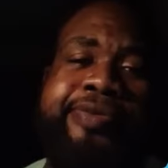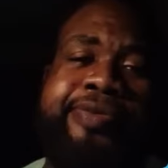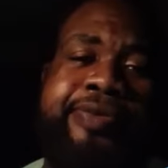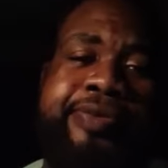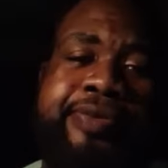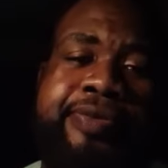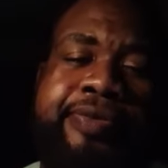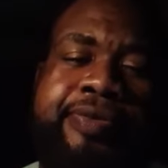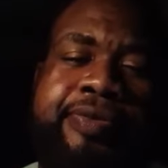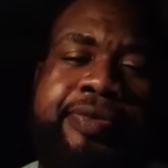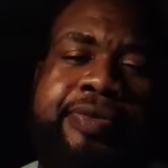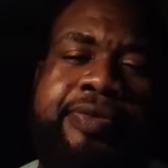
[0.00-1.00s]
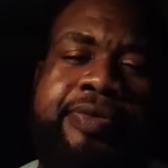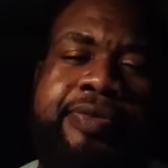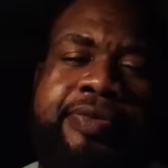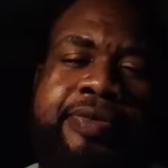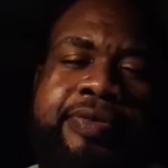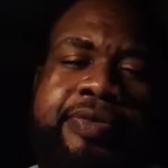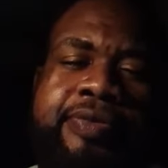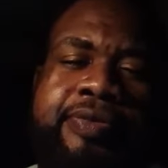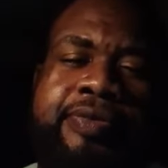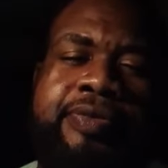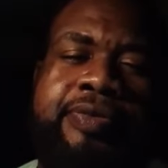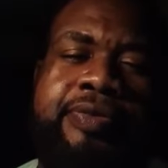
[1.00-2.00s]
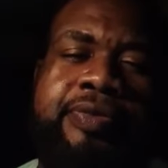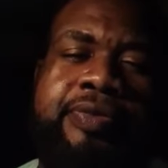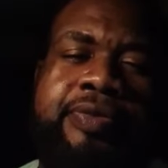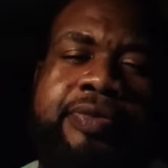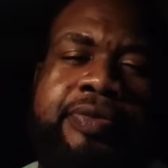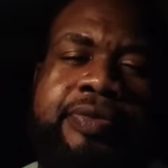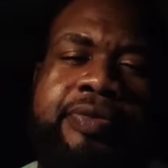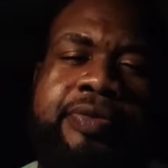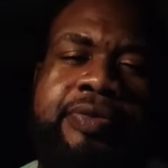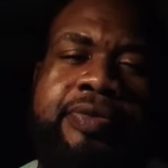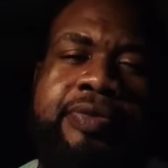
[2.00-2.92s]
[no speech]